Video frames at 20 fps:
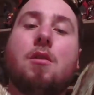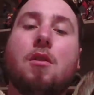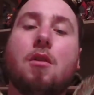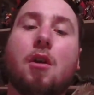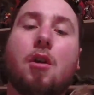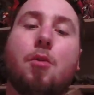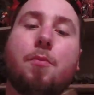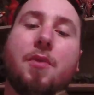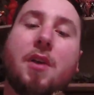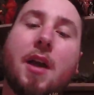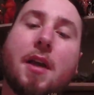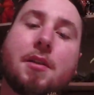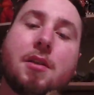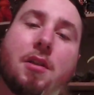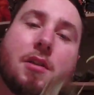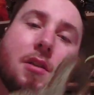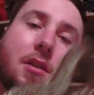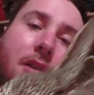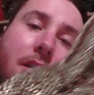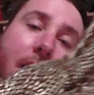I hope you guys
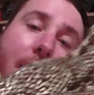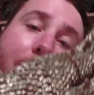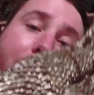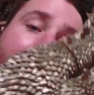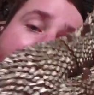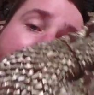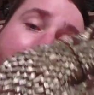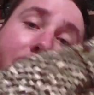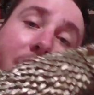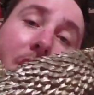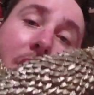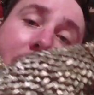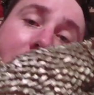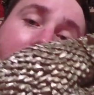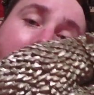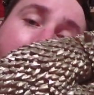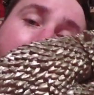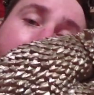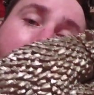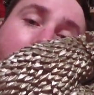can see that, but it plugs
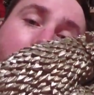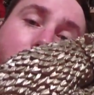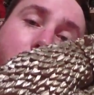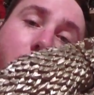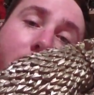into